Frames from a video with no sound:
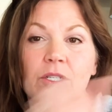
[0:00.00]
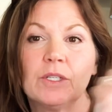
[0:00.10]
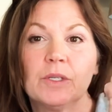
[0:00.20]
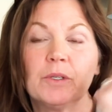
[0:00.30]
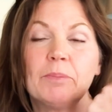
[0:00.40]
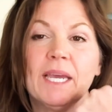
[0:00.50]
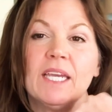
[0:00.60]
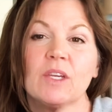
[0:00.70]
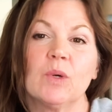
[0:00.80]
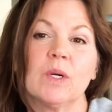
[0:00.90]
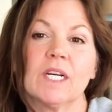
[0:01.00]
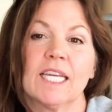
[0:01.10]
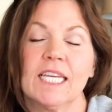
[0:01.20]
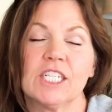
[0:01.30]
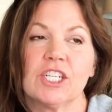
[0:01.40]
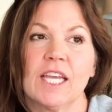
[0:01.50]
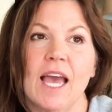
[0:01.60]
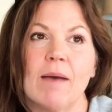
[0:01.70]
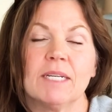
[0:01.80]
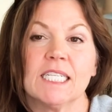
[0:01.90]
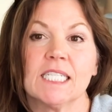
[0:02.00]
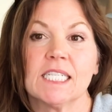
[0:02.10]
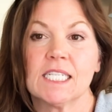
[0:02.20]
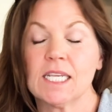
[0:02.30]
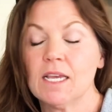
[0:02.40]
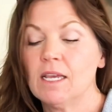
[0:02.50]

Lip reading: to paint your kitchen cabinets.